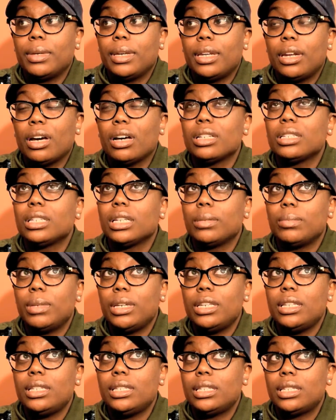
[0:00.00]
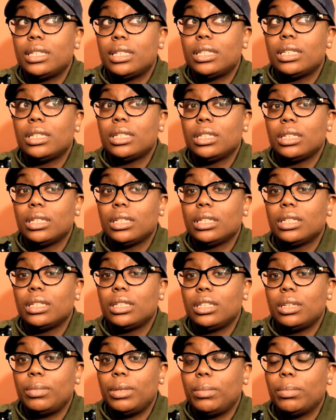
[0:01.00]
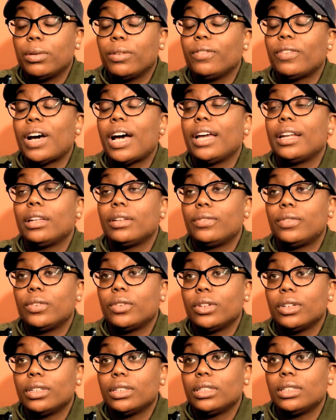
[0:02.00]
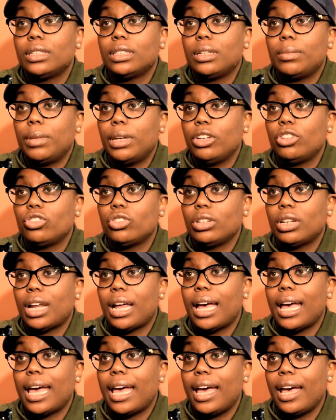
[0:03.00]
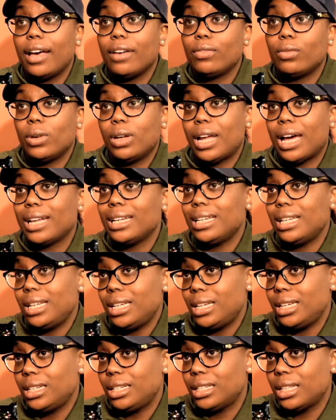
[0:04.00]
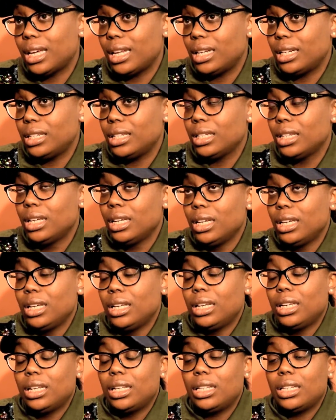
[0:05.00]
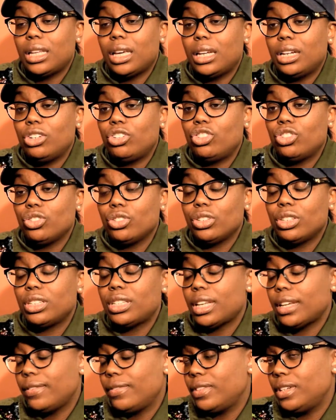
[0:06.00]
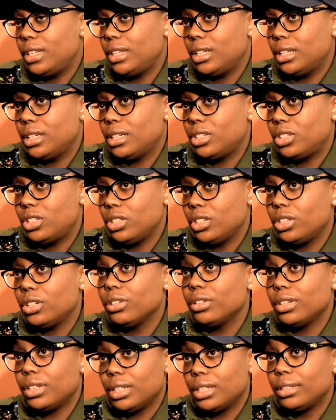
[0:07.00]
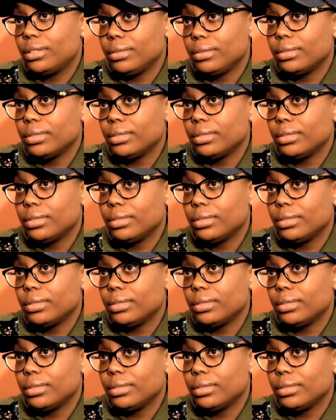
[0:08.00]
It also means to be provided for, to make sure that I have what I need, that ensures safety and security.